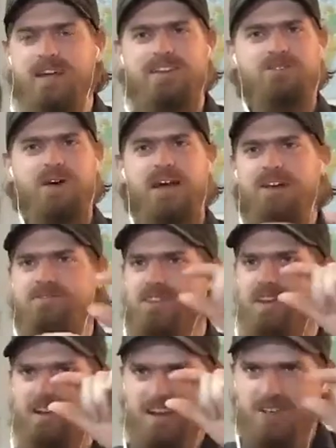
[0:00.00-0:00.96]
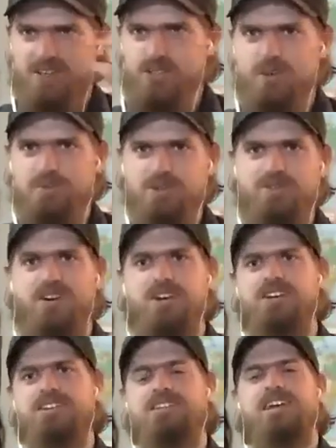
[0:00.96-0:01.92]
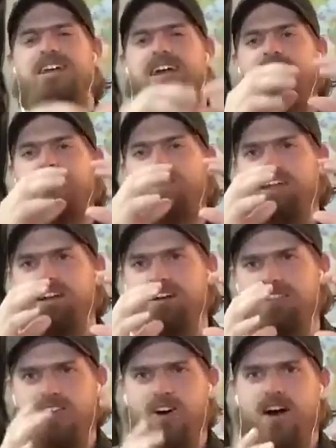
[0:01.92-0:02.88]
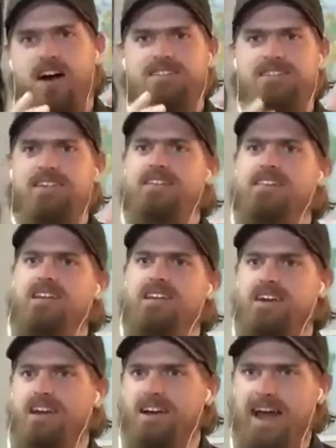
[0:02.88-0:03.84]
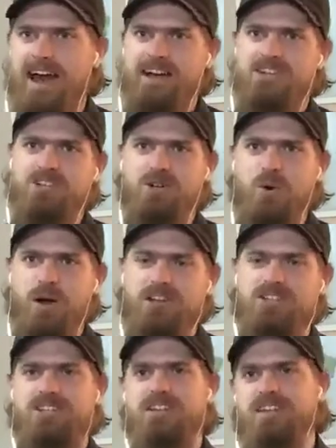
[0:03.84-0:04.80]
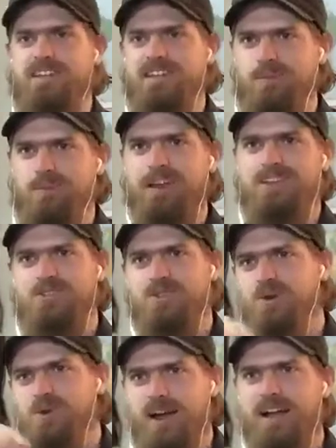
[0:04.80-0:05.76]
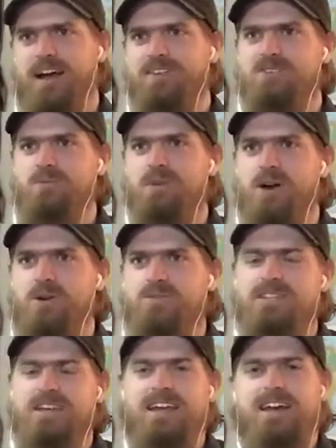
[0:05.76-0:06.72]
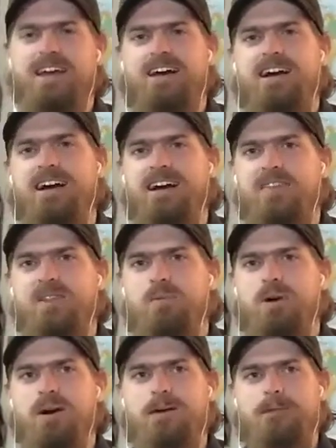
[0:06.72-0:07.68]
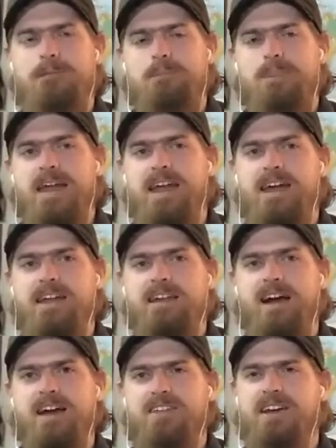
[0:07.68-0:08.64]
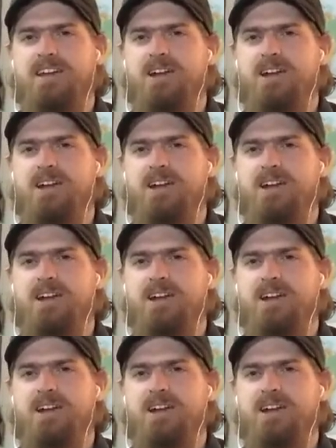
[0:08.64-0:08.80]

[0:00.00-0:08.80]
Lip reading: So I have the scripture verse, and then a thought, and then an action question, and then a place to write out some notes in the book. And I thought,